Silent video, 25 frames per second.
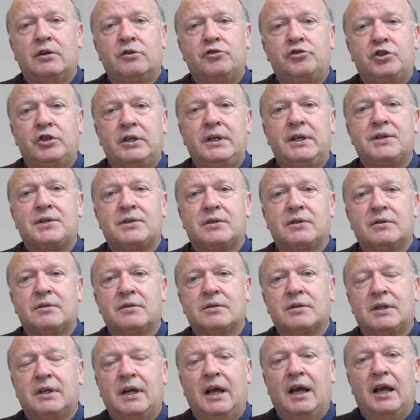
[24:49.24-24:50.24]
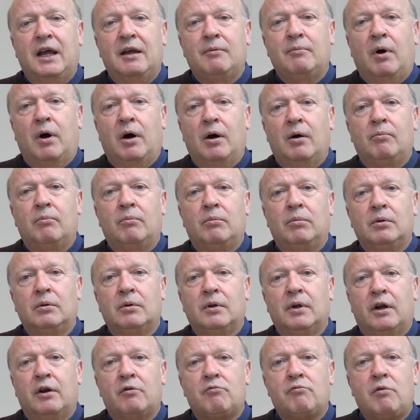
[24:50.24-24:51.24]
Jesus came
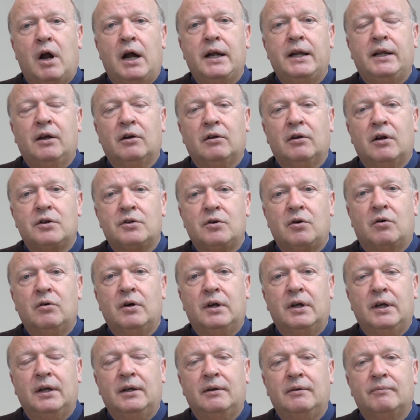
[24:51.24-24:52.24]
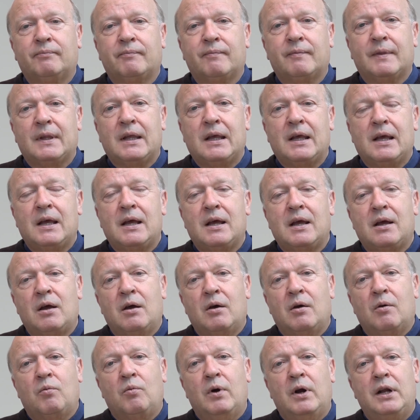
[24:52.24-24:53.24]
humble and riding on a donkey.
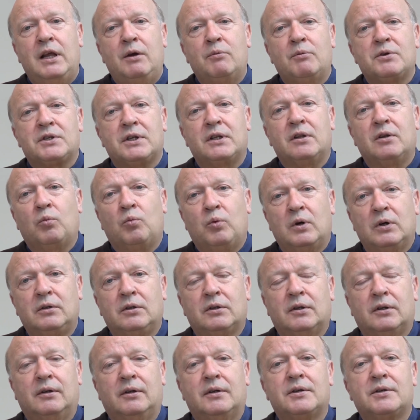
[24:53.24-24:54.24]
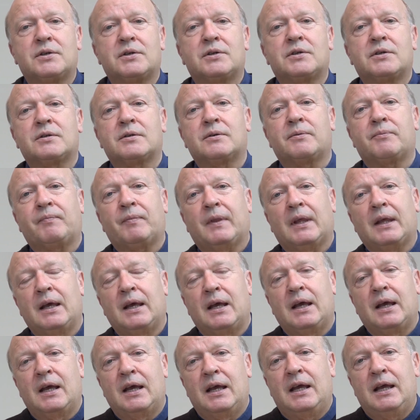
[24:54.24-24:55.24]
When he was in the wilderness,
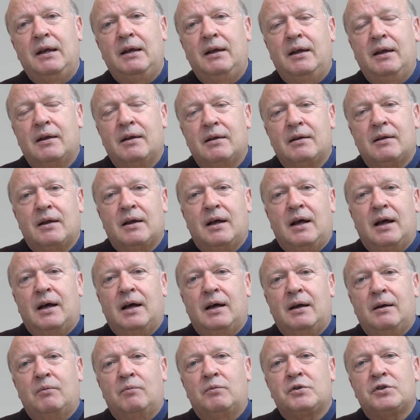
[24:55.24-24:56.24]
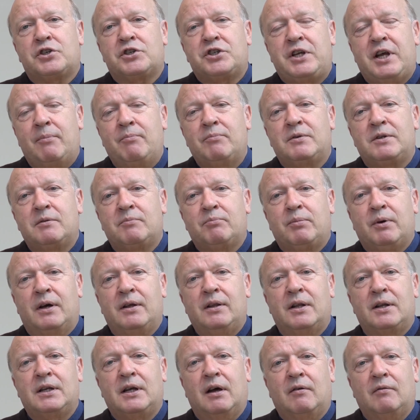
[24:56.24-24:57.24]
he was tempted by
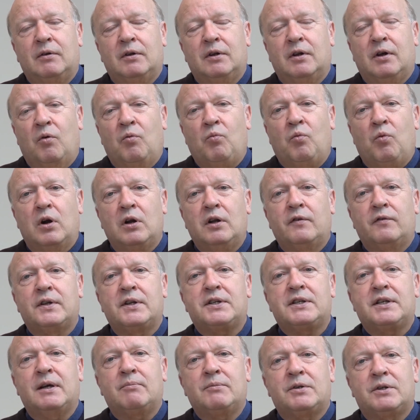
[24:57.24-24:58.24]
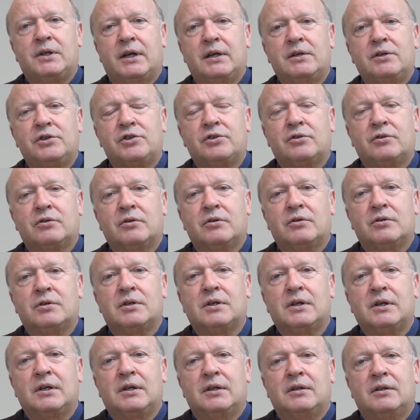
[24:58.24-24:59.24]
the devil. And one of the temptations,
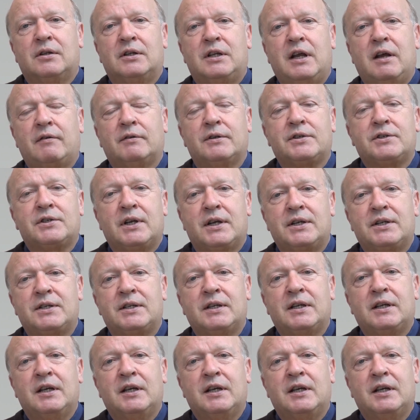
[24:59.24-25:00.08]
the devil said to